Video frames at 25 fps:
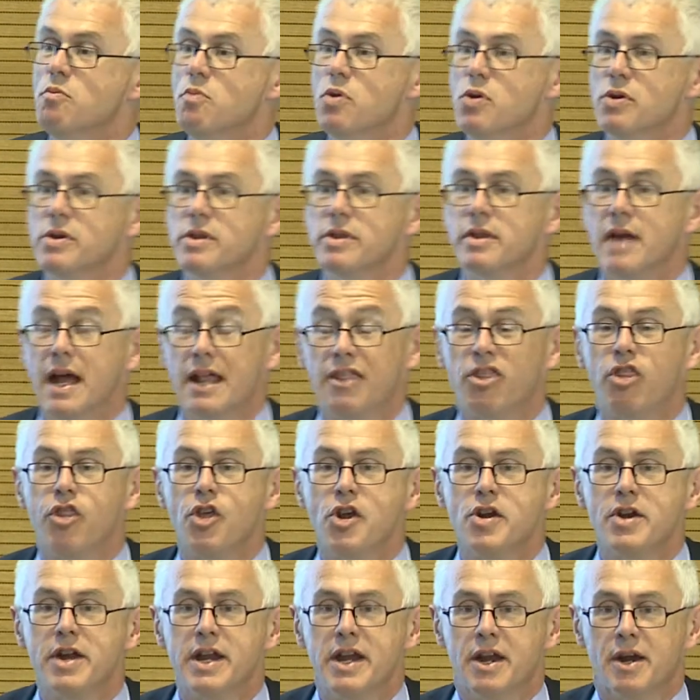more at
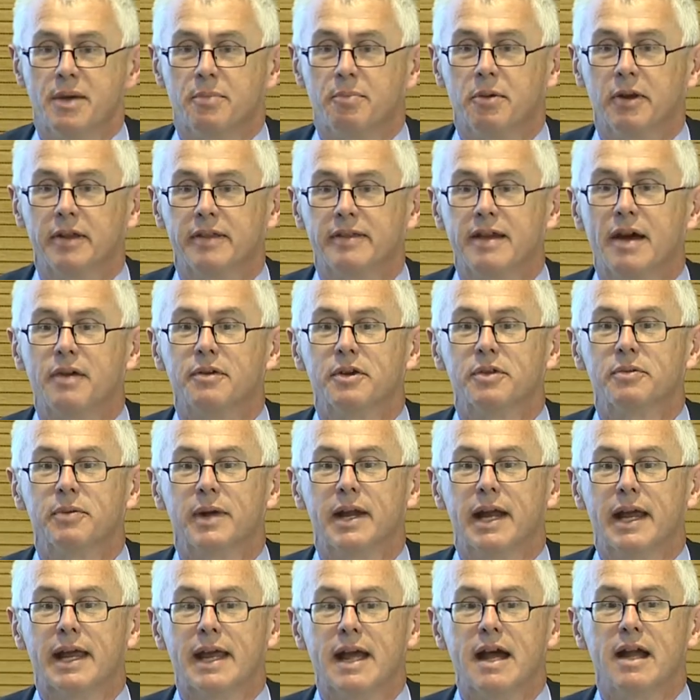30 airports. That was
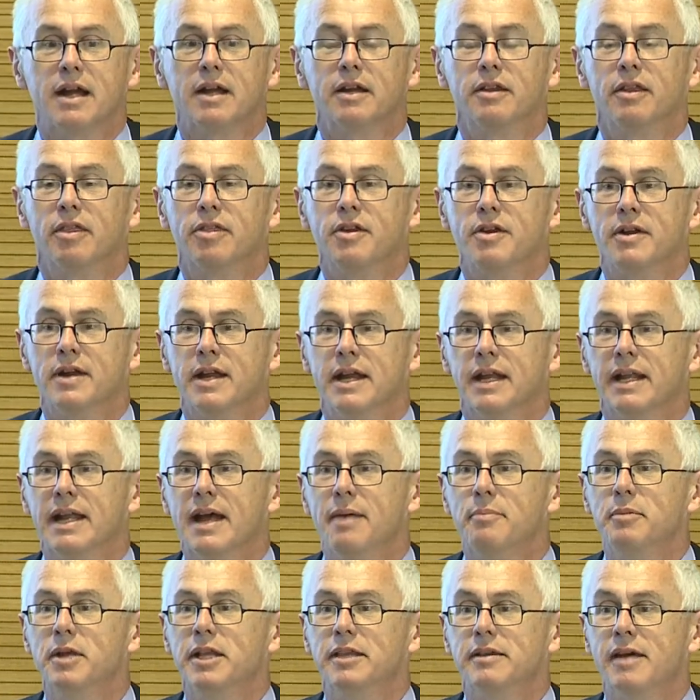what I counted, 30, and
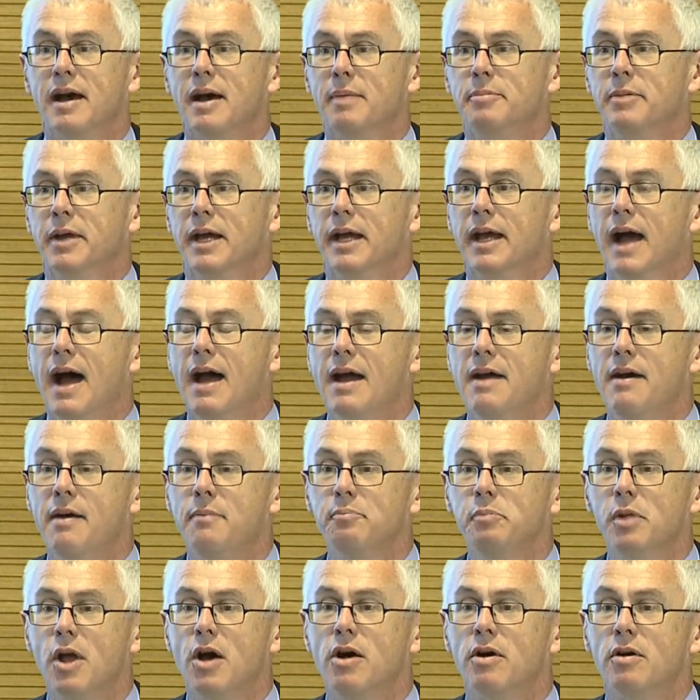that means hubbing. I
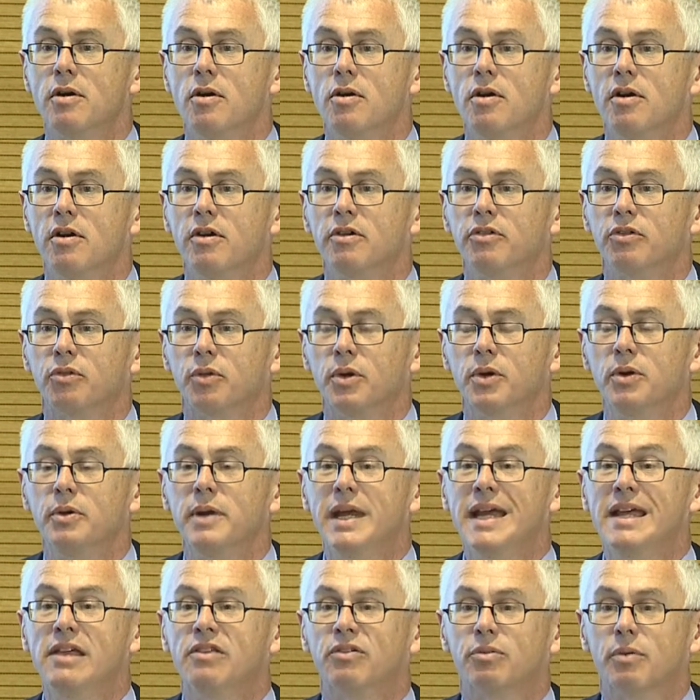hub long haul through
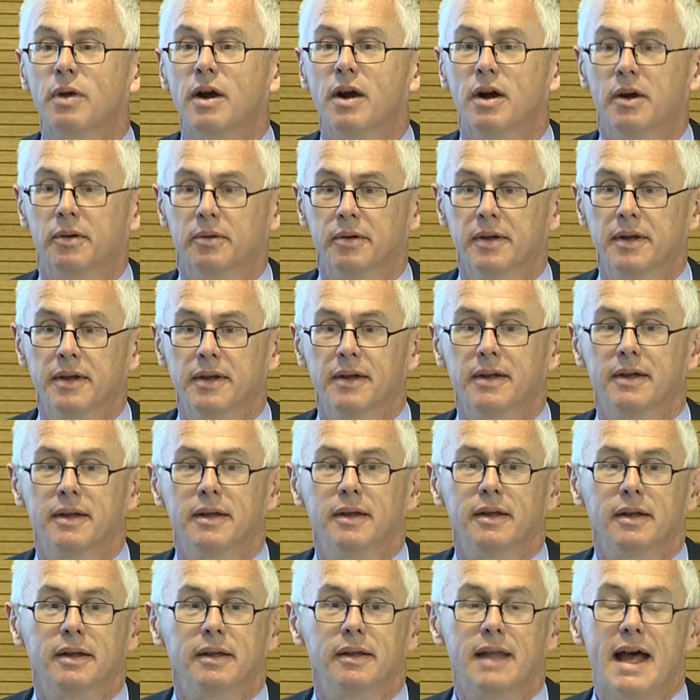Heathrow.
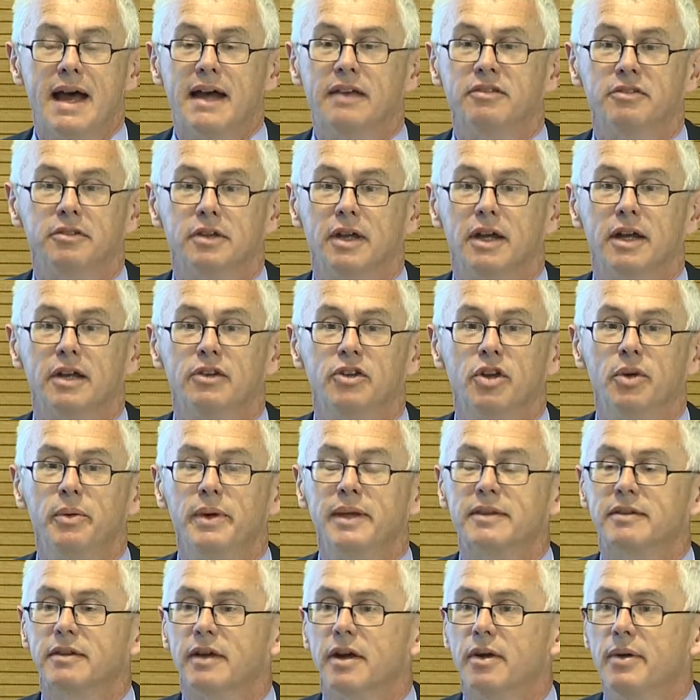Last uh, two
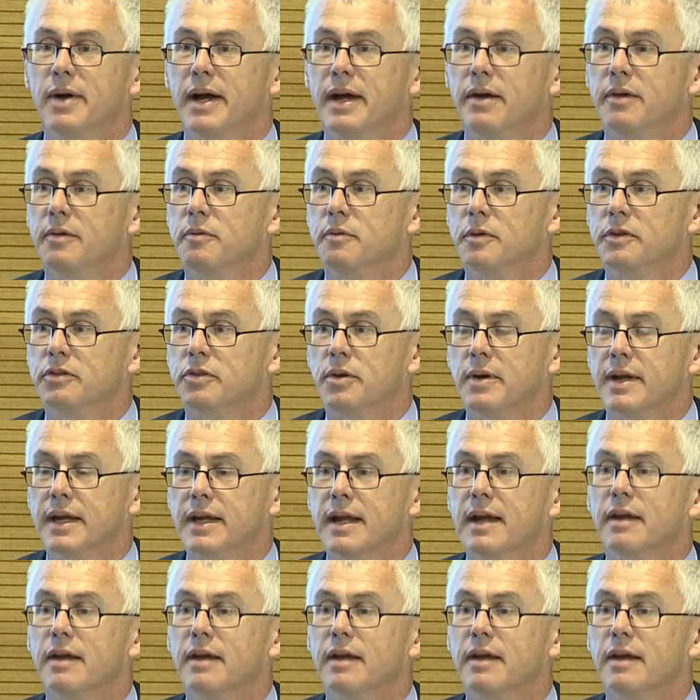weeks ago, I was going